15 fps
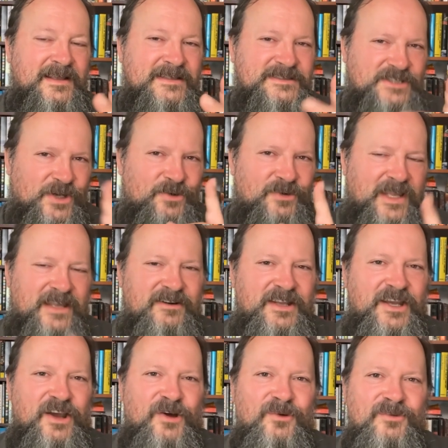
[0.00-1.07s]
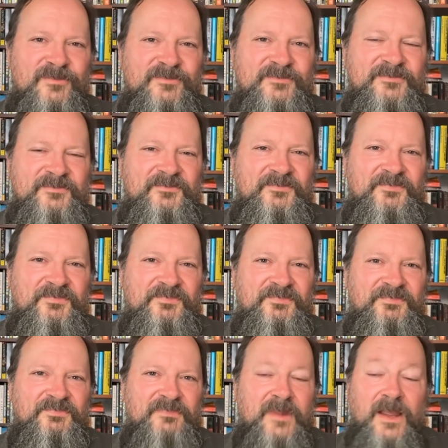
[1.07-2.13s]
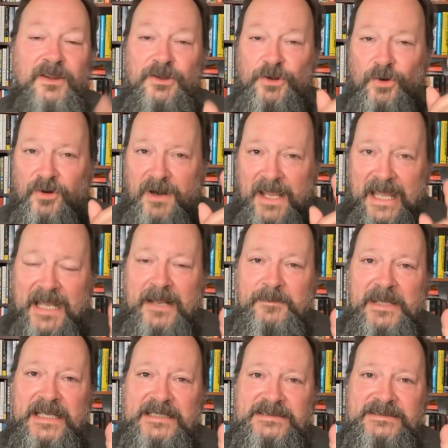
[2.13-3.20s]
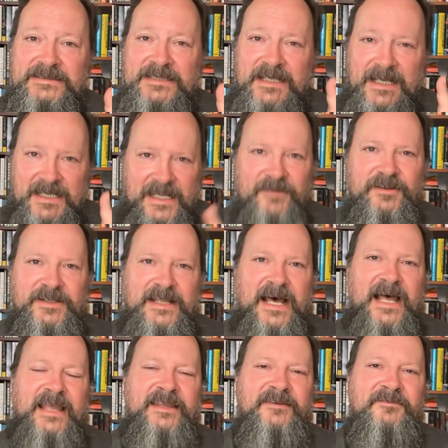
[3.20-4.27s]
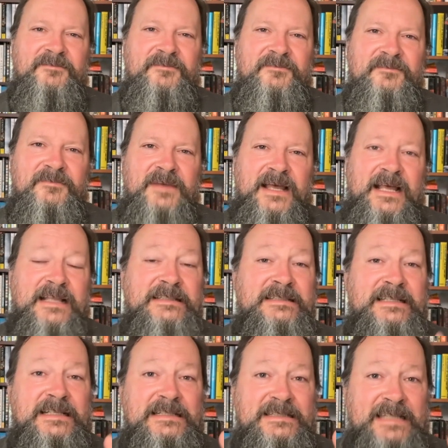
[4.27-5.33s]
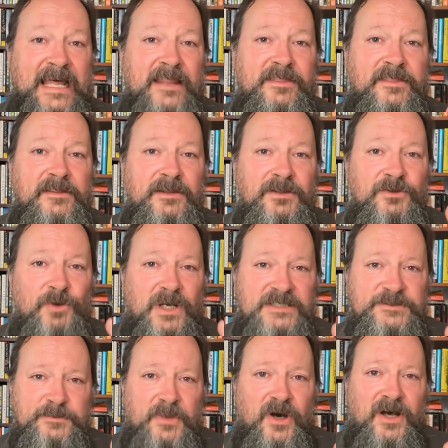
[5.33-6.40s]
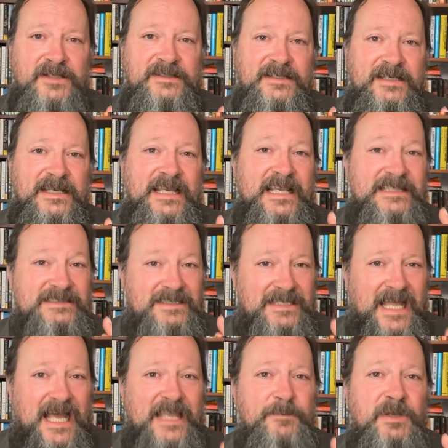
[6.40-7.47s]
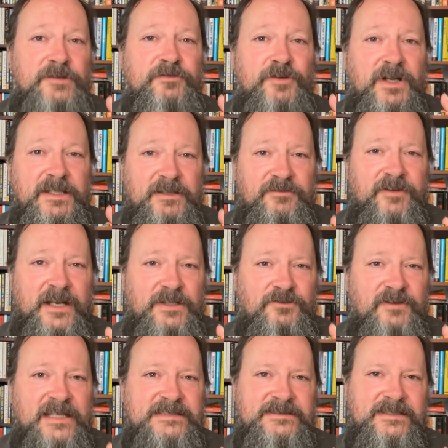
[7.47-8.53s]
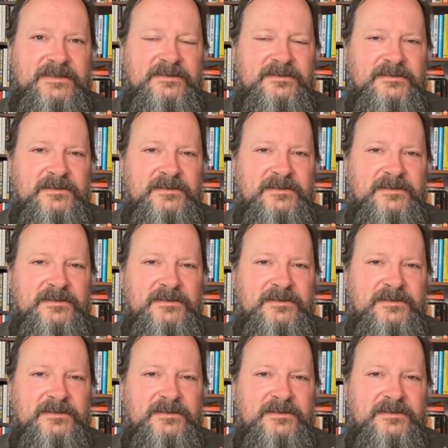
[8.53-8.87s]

So here you go. Your enemies never die. Till death do us part is a lie, but for a different reason.